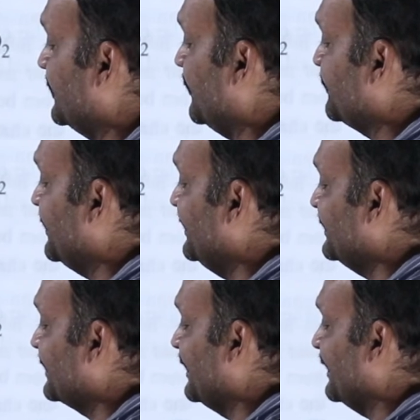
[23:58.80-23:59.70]
option
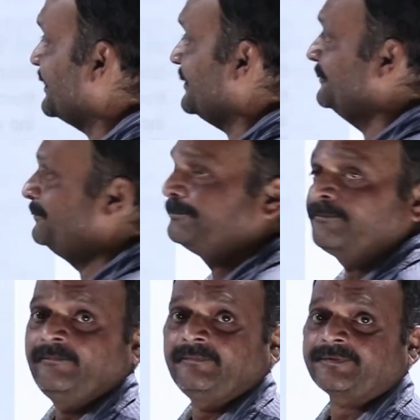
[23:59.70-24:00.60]
is correct.
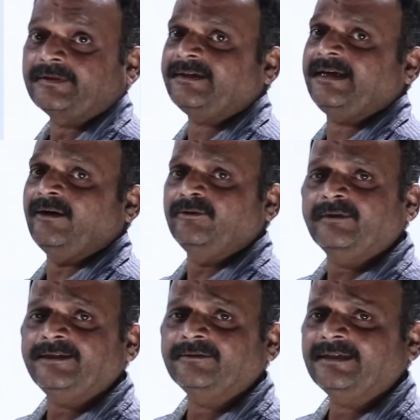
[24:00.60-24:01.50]
Okay, how do
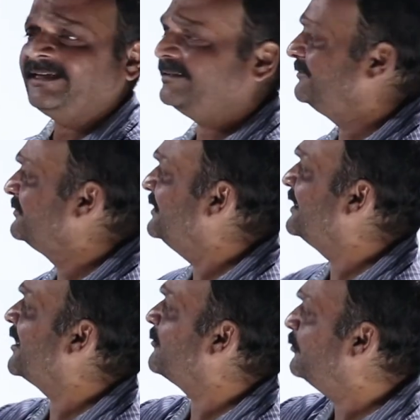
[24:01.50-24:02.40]
I know that? There
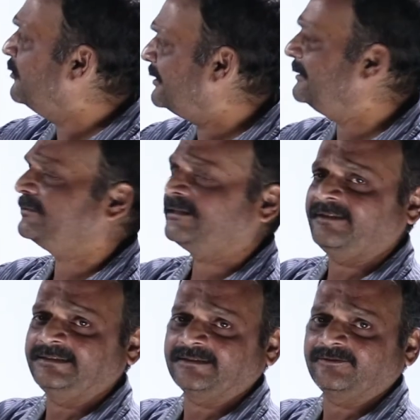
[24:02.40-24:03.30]
are more number of
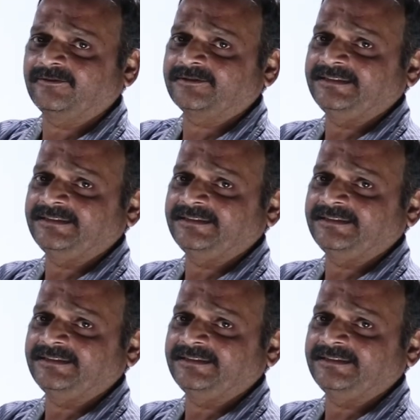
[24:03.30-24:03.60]
lines of force